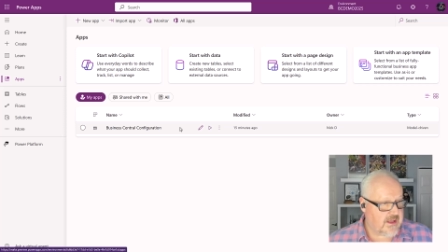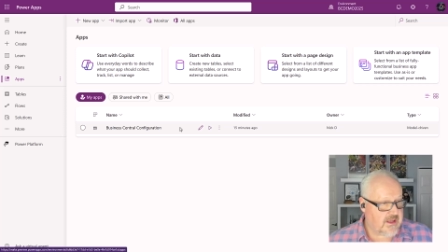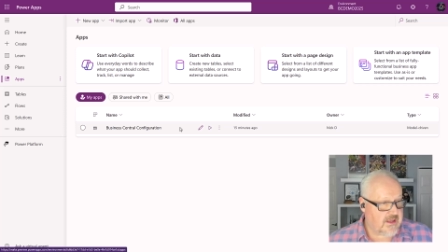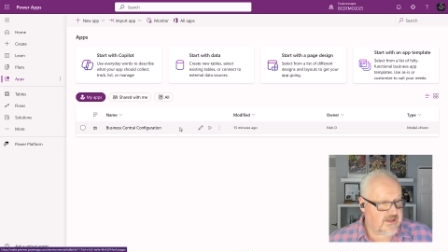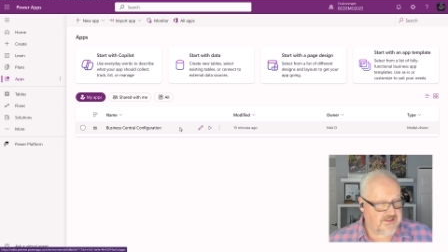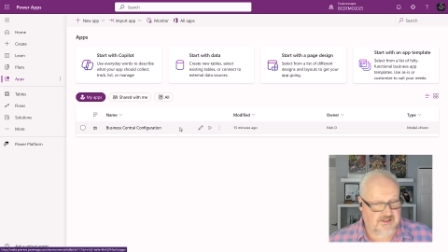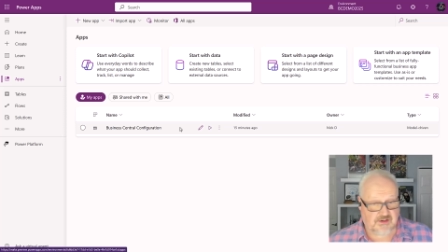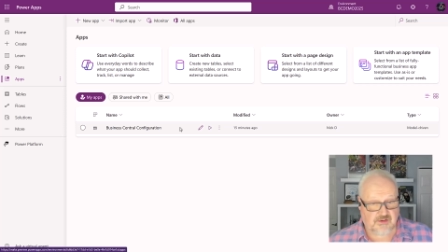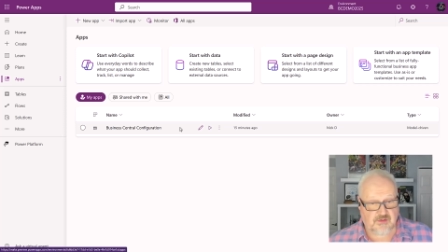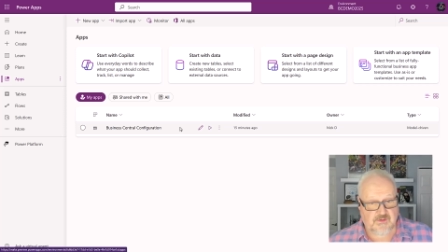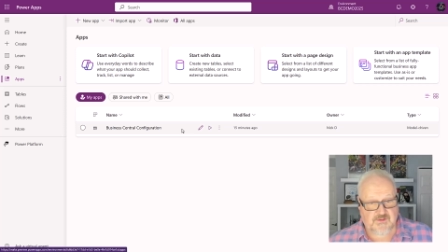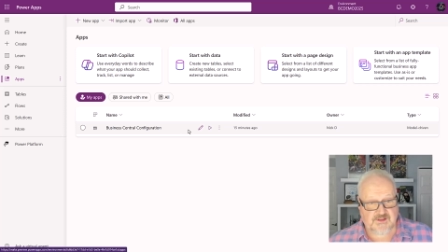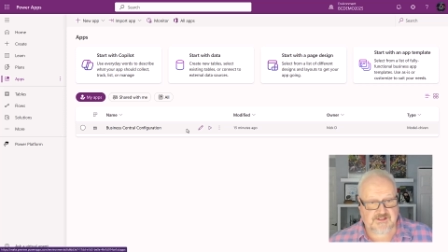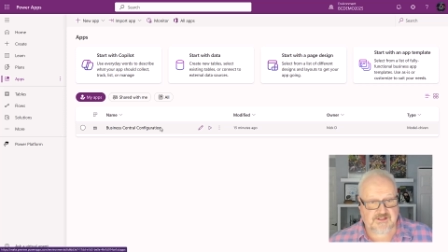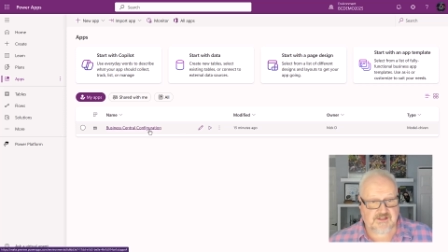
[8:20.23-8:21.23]
So
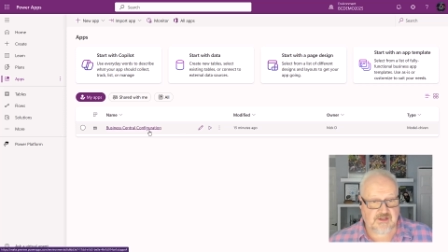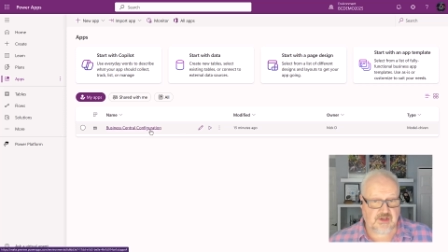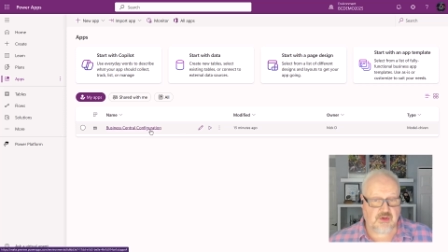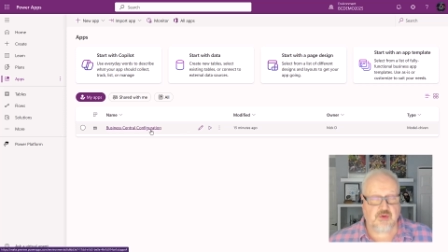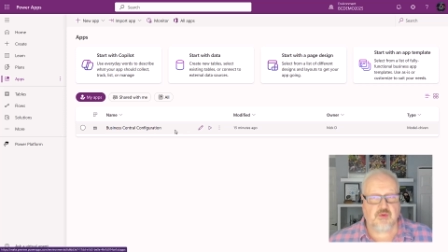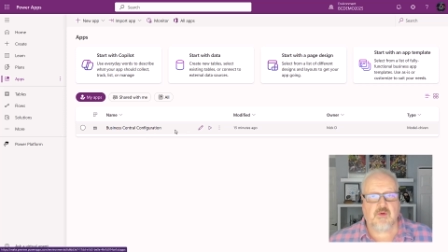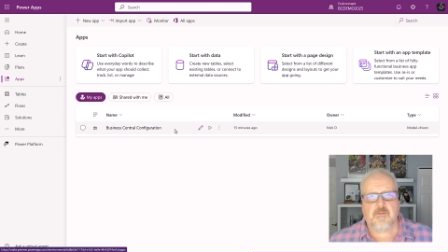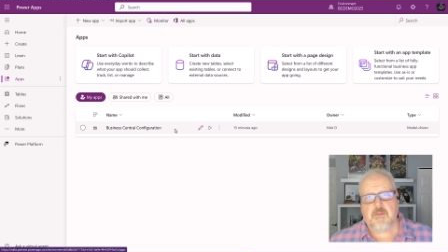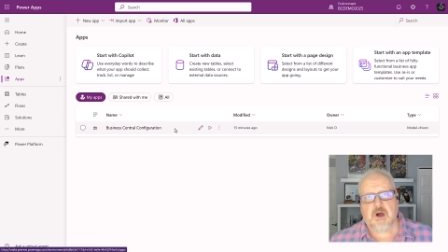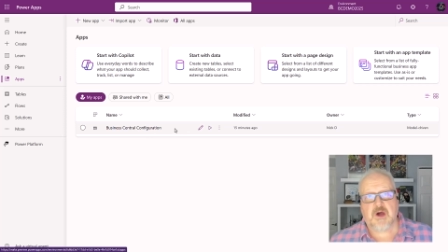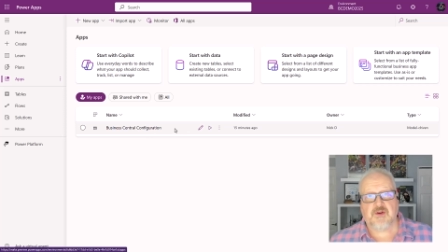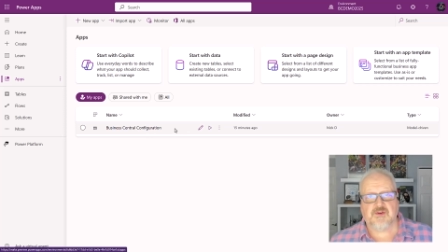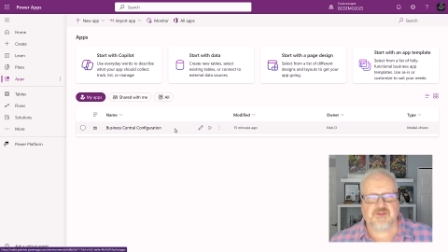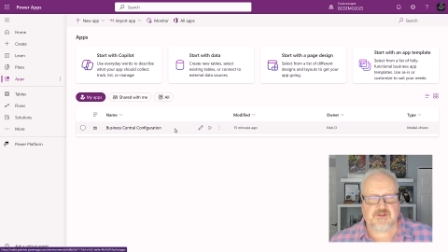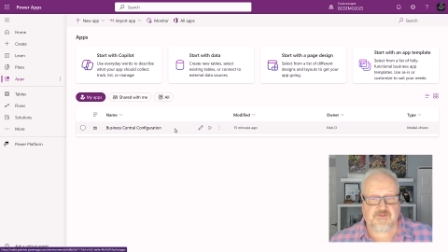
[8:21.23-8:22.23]
that's a new
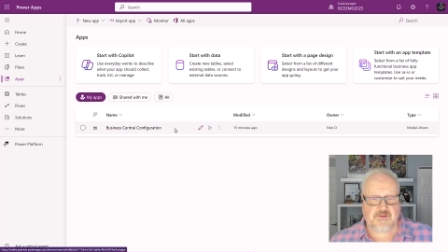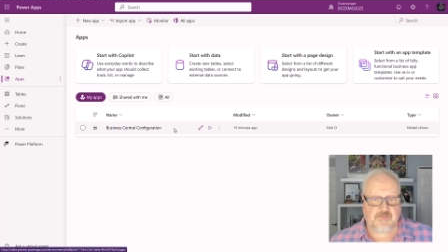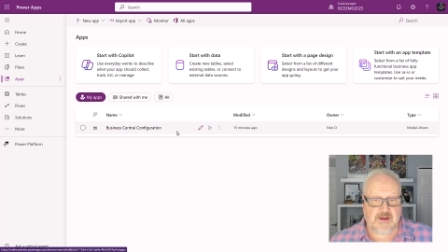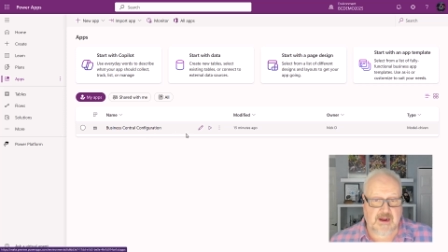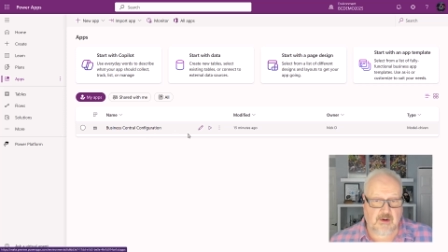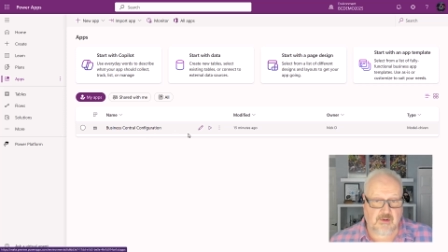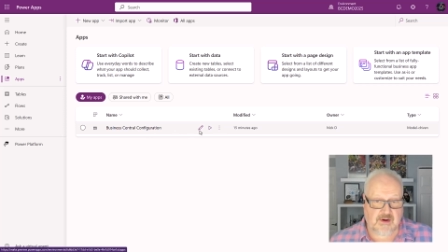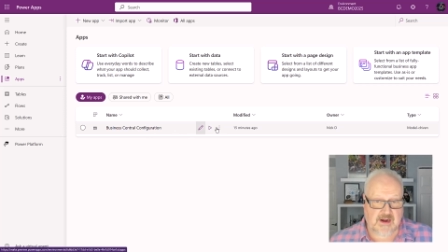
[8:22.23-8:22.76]
model-driven Power App.